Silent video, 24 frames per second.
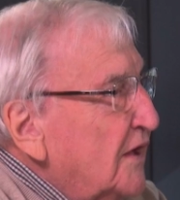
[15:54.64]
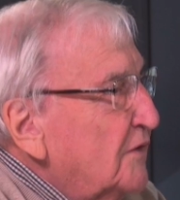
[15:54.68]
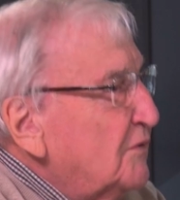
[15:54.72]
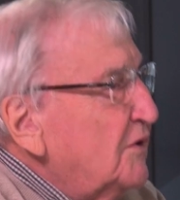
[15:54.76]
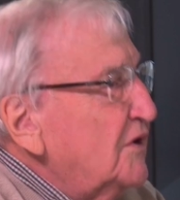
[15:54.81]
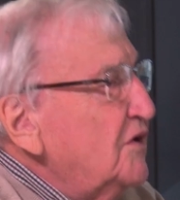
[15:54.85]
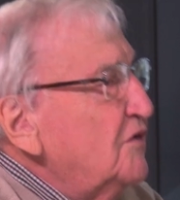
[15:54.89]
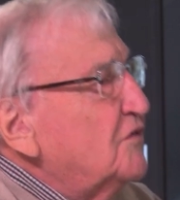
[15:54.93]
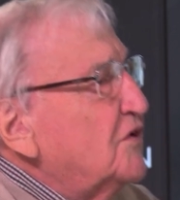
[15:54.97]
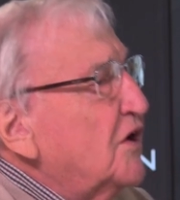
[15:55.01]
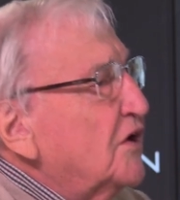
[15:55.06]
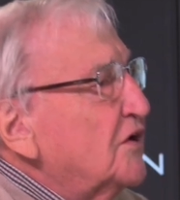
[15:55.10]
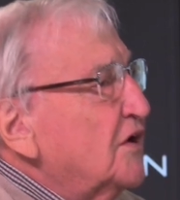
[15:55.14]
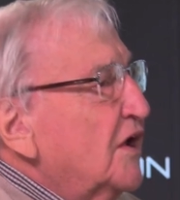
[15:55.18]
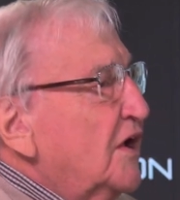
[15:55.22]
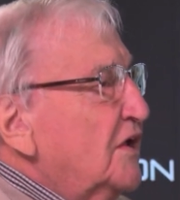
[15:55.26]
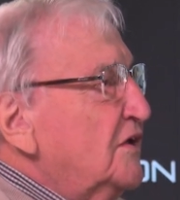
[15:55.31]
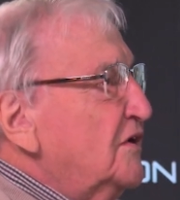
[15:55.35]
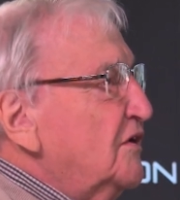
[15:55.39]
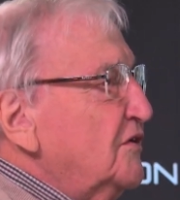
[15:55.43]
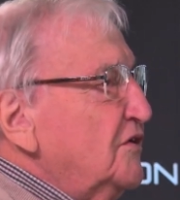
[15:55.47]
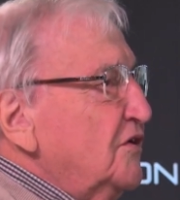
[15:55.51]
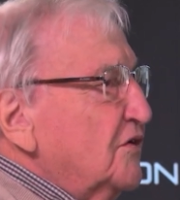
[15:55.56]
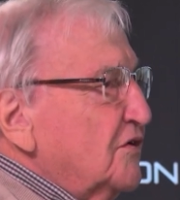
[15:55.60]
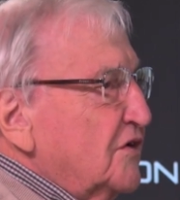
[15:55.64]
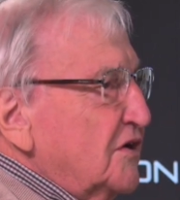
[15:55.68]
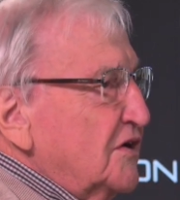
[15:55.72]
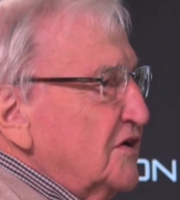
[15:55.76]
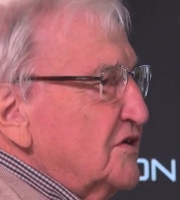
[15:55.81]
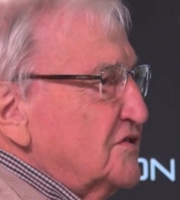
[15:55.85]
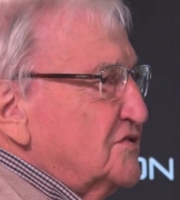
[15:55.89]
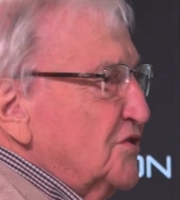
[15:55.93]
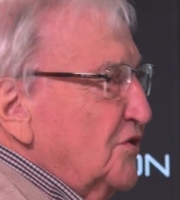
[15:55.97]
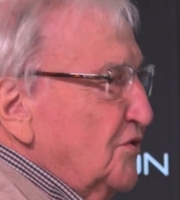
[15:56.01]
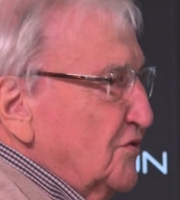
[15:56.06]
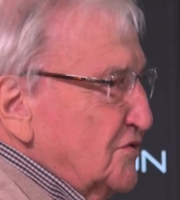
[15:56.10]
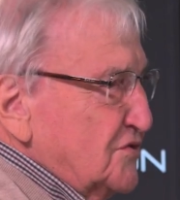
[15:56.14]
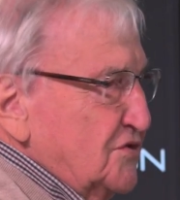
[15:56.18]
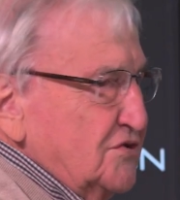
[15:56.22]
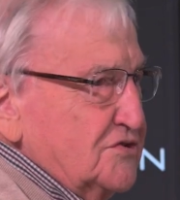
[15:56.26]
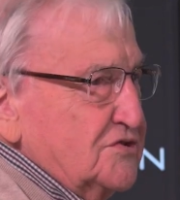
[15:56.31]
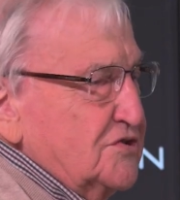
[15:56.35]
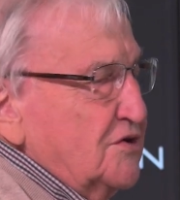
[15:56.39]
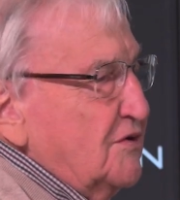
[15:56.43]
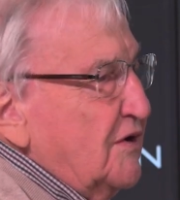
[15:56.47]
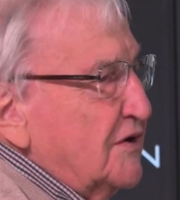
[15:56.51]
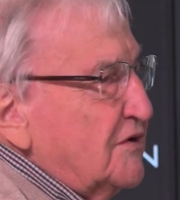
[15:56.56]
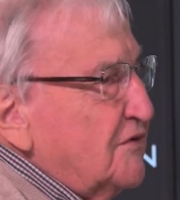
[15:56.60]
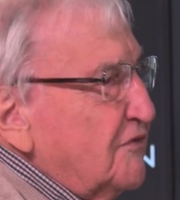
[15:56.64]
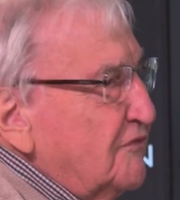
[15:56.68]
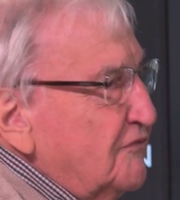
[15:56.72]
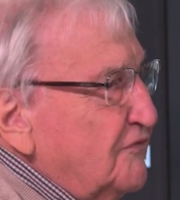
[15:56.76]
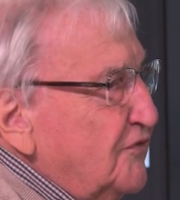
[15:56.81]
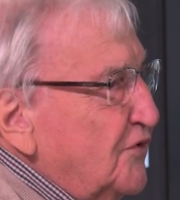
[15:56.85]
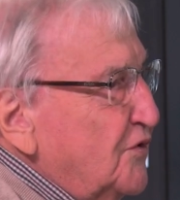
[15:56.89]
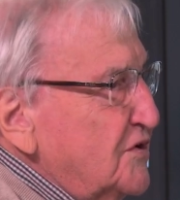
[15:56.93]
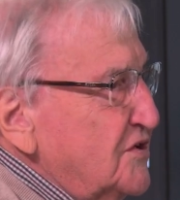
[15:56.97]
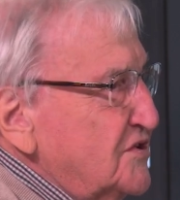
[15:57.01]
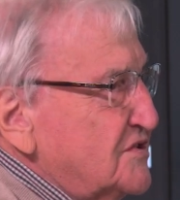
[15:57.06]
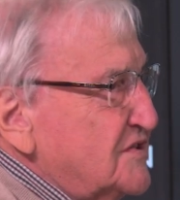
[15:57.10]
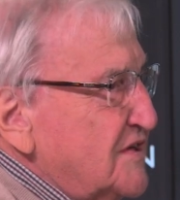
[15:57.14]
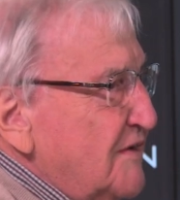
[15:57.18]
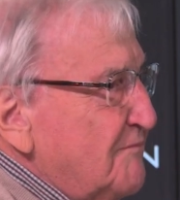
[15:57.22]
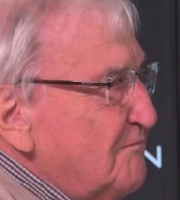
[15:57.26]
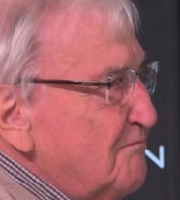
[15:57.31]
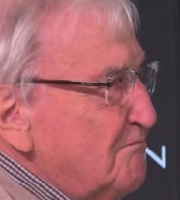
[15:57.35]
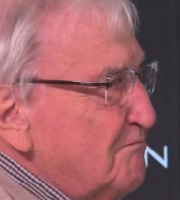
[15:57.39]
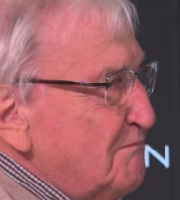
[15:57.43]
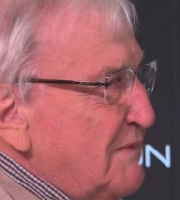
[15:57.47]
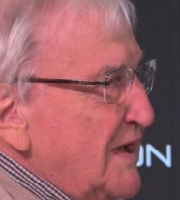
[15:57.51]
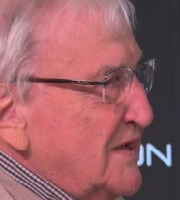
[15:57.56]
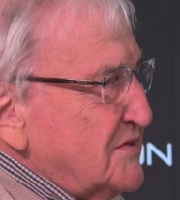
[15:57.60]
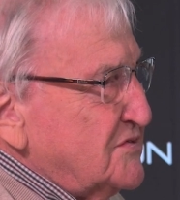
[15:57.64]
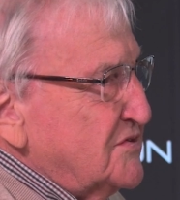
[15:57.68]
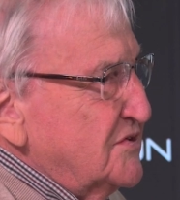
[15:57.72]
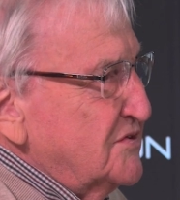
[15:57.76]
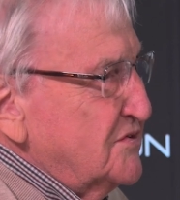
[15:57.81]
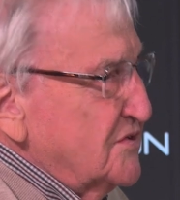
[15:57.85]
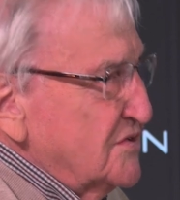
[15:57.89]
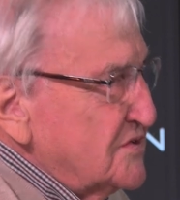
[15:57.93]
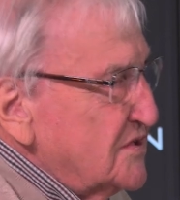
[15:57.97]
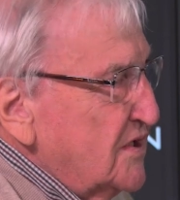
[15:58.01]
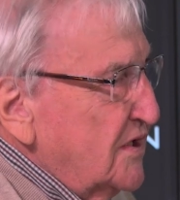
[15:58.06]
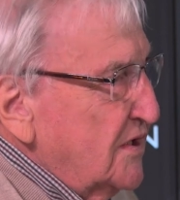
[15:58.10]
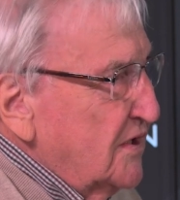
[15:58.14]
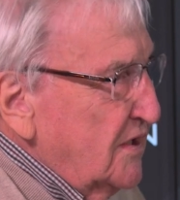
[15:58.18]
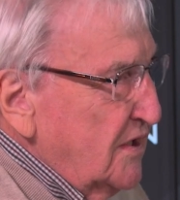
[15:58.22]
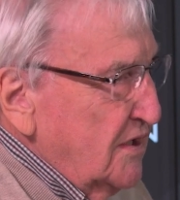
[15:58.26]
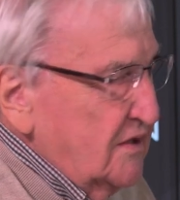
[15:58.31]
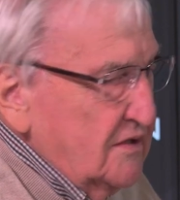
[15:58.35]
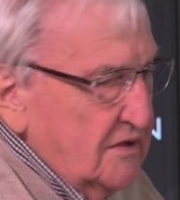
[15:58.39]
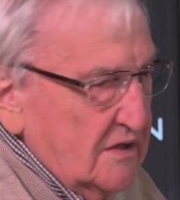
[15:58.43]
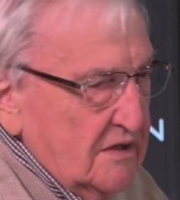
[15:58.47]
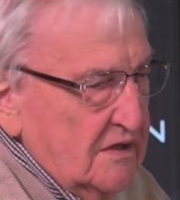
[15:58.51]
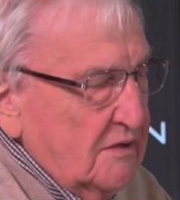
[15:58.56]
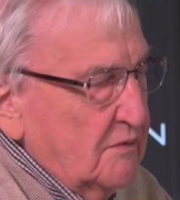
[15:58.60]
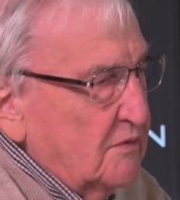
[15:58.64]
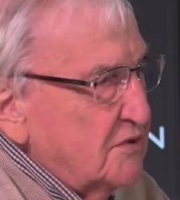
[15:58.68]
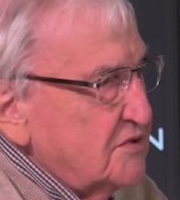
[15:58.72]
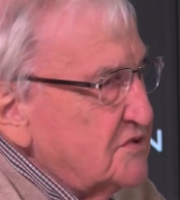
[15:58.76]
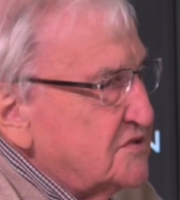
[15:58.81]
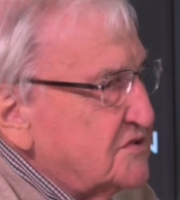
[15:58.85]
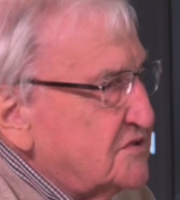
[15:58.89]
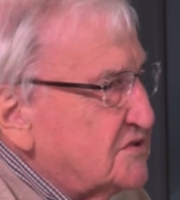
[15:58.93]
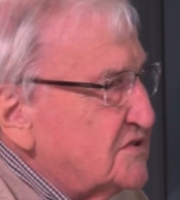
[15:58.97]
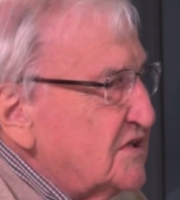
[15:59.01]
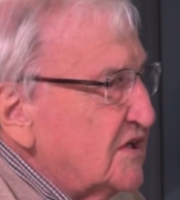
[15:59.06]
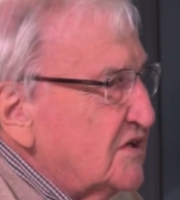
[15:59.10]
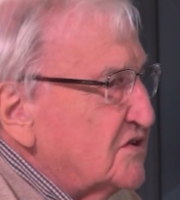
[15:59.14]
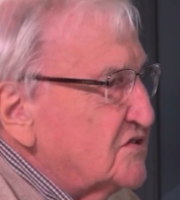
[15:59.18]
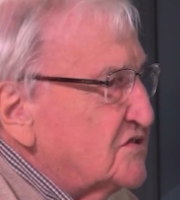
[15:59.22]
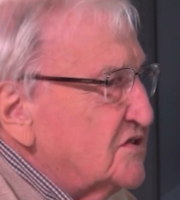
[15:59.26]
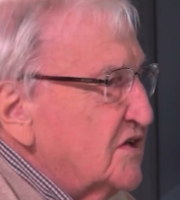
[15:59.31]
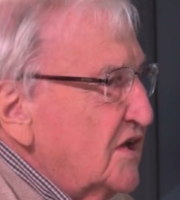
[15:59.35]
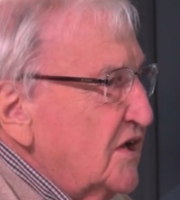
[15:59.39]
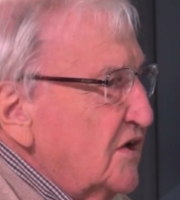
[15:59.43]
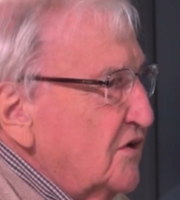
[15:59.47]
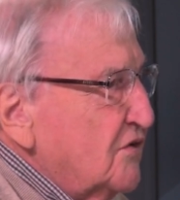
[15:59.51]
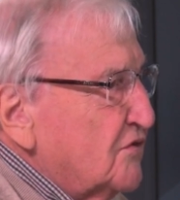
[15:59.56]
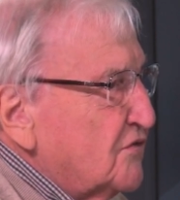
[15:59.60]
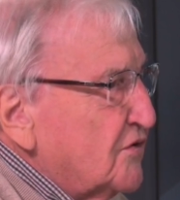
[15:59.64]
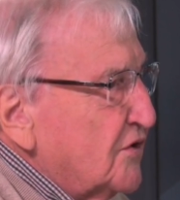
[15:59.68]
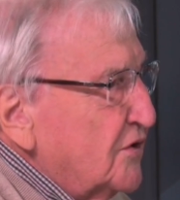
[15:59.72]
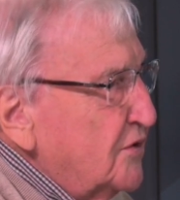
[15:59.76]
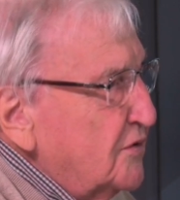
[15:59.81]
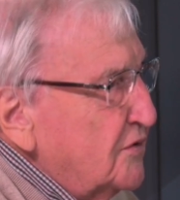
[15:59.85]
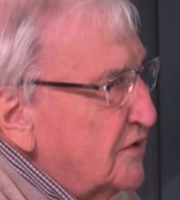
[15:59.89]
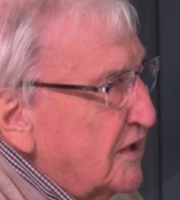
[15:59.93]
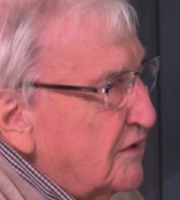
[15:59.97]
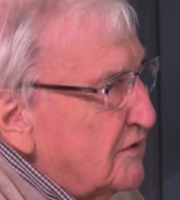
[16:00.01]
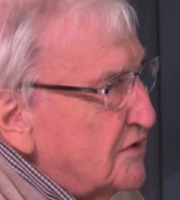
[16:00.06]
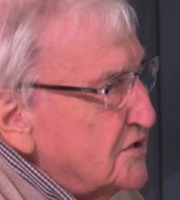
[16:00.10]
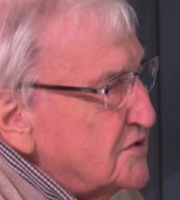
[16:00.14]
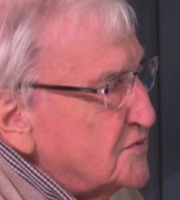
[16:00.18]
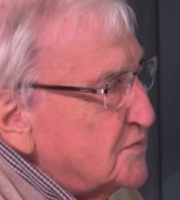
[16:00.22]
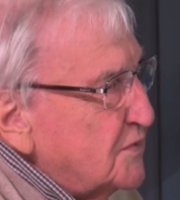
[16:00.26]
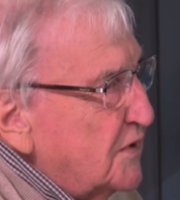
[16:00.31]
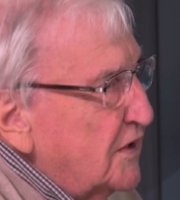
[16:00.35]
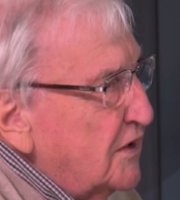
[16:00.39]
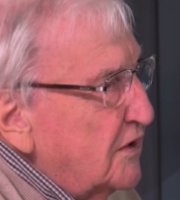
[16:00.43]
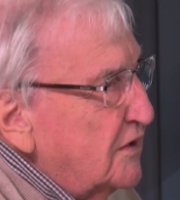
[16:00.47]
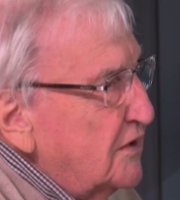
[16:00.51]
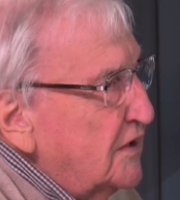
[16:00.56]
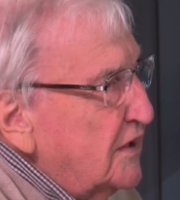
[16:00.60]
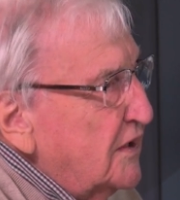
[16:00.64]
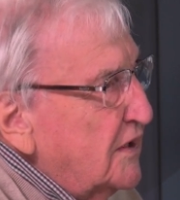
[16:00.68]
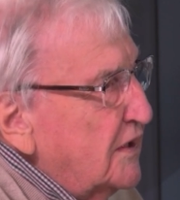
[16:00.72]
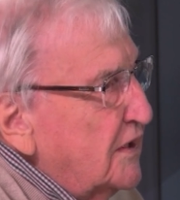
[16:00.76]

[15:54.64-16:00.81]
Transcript: Well, you're going to talk to 247 passengers, and there were 16 crew there as well.